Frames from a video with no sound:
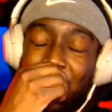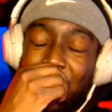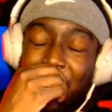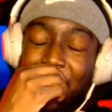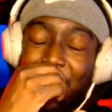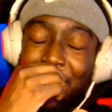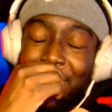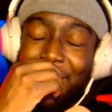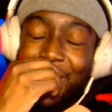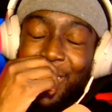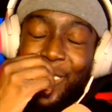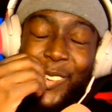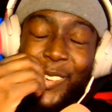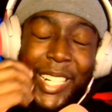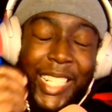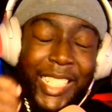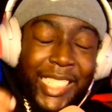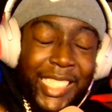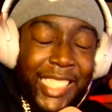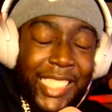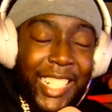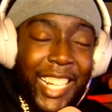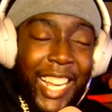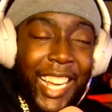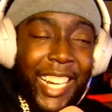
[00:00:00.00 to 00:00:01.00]
The
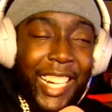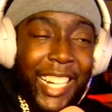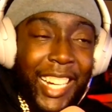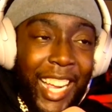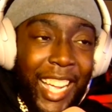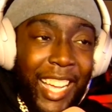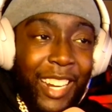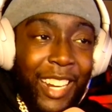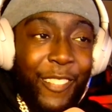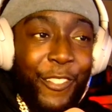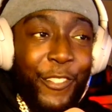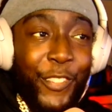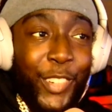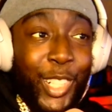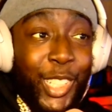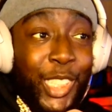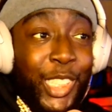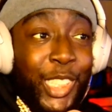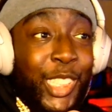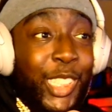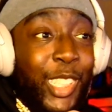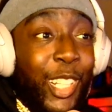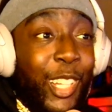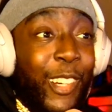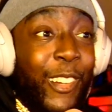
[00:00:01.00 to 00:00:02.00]
reason I got it,
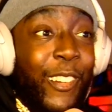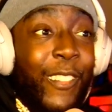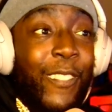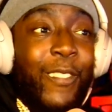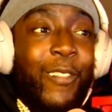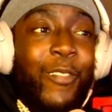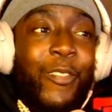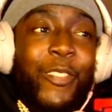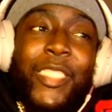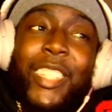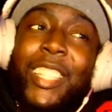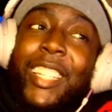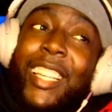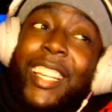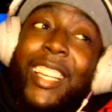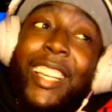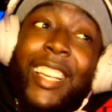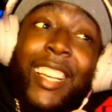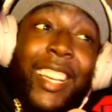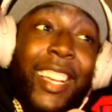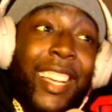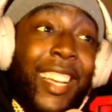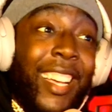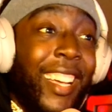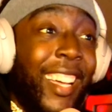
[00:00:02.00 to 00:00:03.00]
first off,
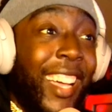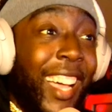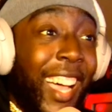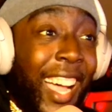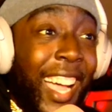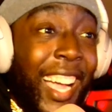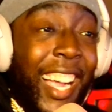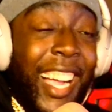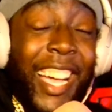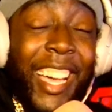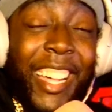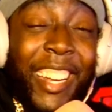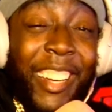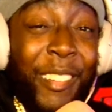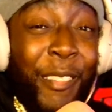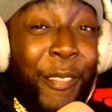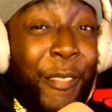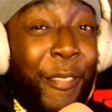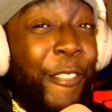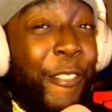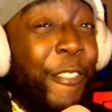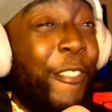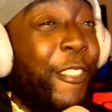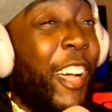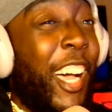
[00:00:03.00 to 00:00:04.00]
I got a,
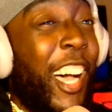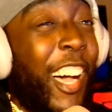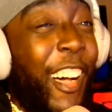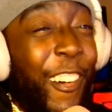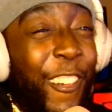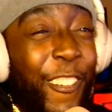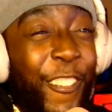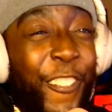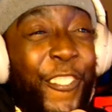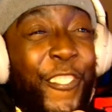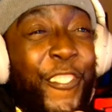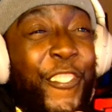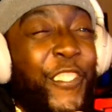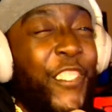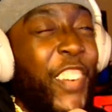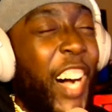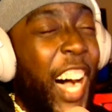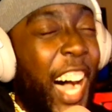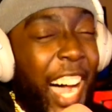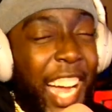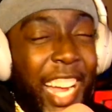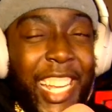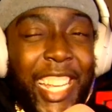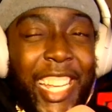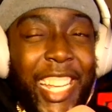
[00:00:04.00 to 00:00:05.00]
a
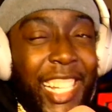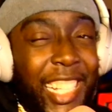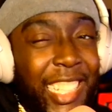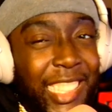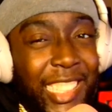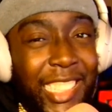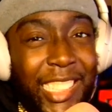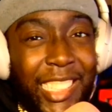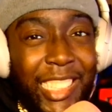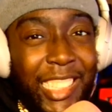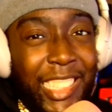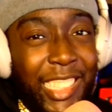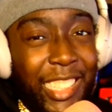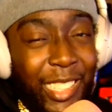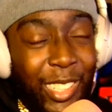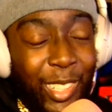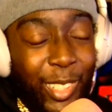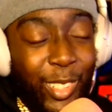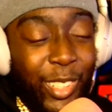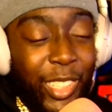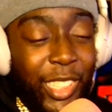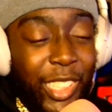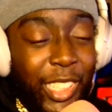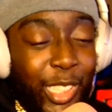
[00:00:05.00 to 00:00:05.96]
fire ass deal on it.